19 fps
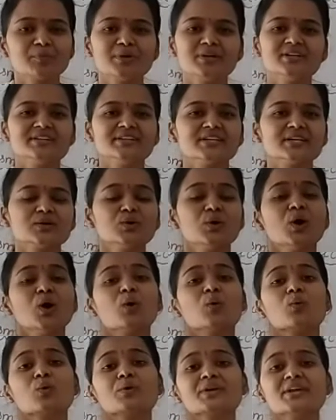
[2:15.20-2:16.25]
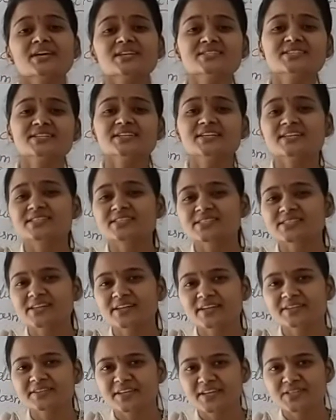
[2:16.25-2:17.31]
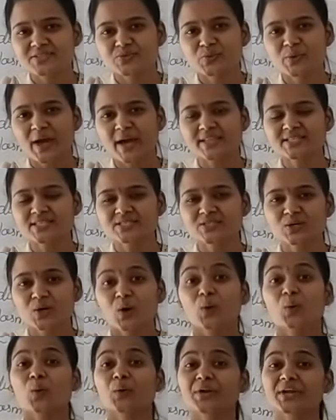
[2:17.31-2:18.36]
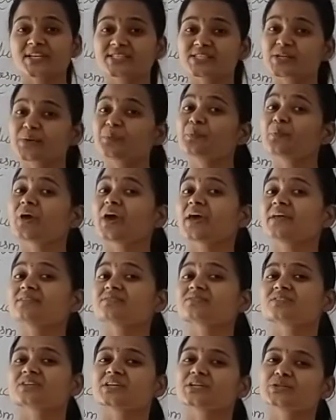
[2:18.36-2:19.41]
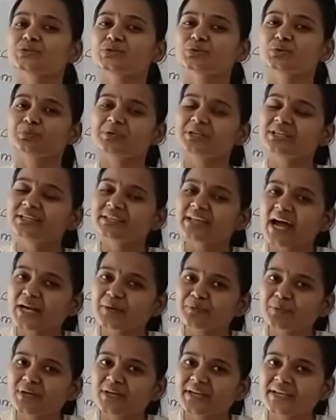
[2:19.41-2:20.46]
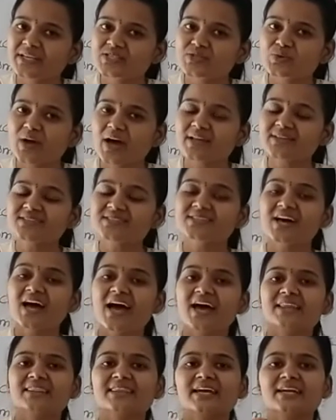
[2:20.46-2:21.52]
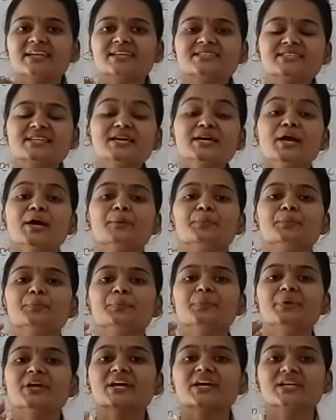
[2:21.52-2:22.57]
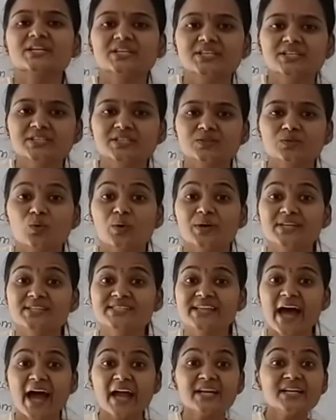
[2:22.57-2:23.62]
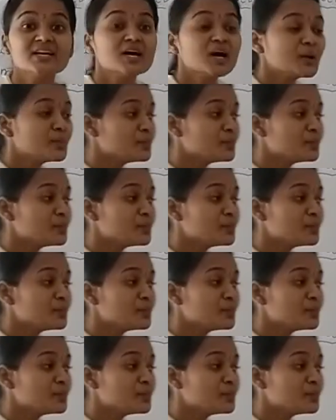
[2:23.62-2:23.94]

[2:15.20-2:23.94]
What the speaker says: building, what is the necessary thing students? What is the main thing to build that building students? That is the brick. What is that?